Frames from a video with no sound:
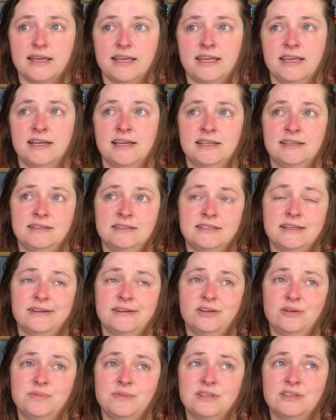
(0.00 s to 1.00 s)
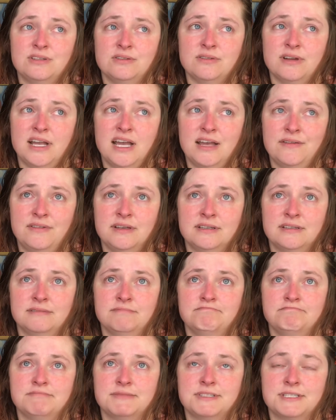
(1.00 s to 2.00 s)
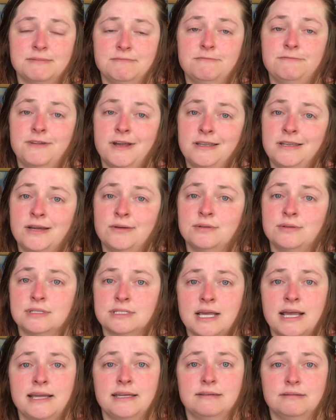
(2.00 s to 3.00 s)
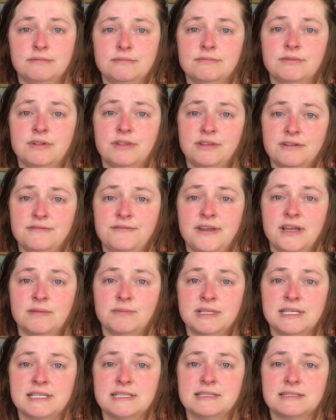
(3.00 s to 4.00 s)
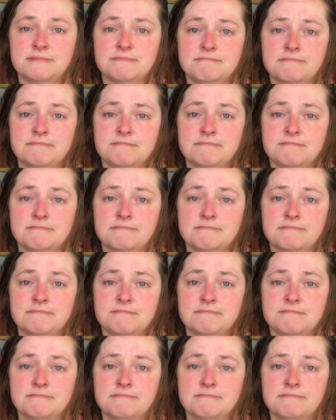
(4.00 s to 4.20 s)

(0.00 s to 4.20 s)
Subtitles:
and I hope that you're having some fun outside with your families.